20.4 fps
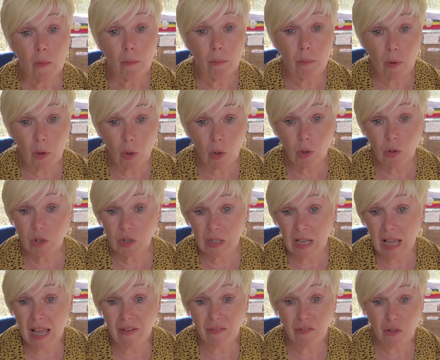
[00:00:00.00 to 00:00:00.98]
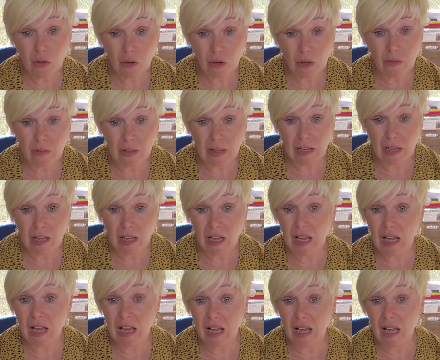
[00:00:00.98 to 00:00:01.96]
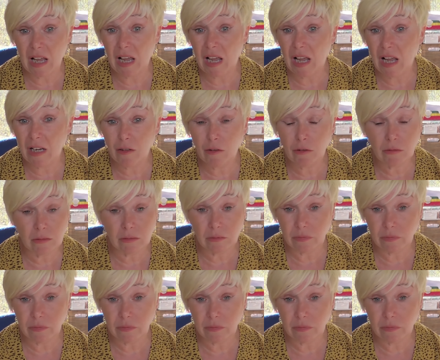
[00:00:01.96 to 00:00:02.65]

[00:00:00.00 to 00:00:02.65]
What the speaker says: But after all that, I couldn't